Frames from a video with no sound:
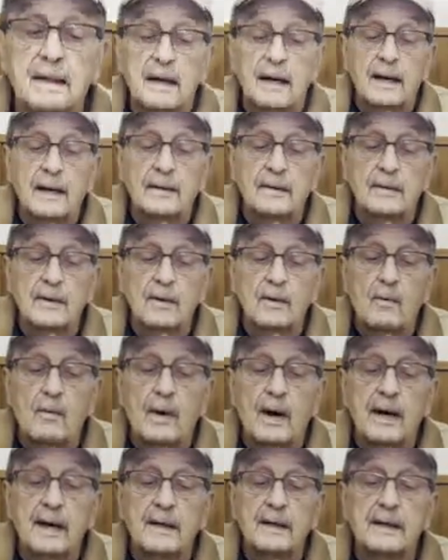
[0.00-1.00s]
I don't know
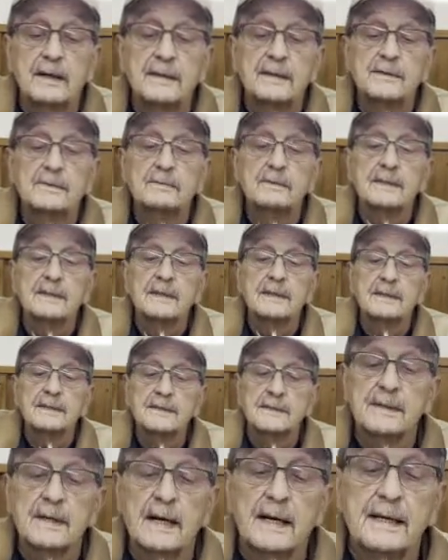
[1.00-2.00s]
why it is with
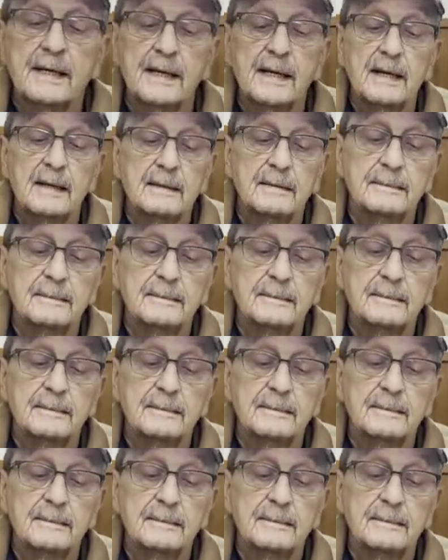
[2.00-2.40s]
this. I can't.